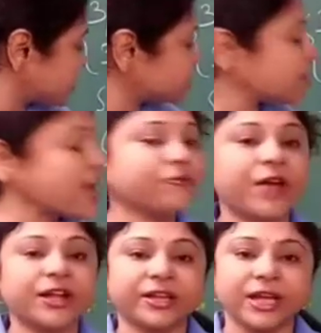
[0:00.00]
this prime
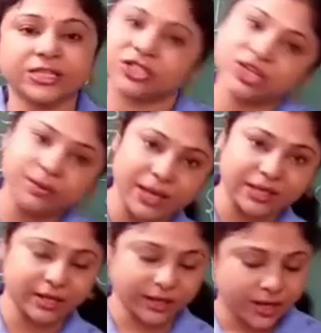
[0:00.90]
factorization
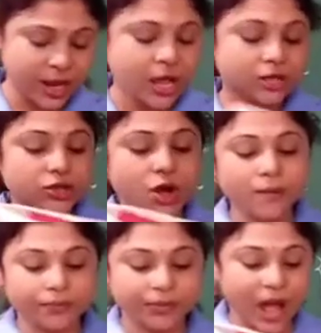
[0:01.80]
method. So
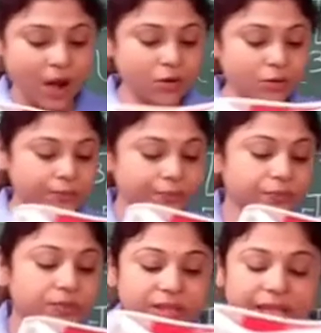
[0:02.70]
now
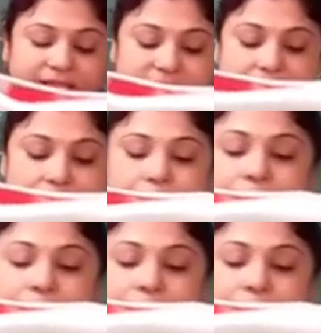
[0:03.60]
next sum.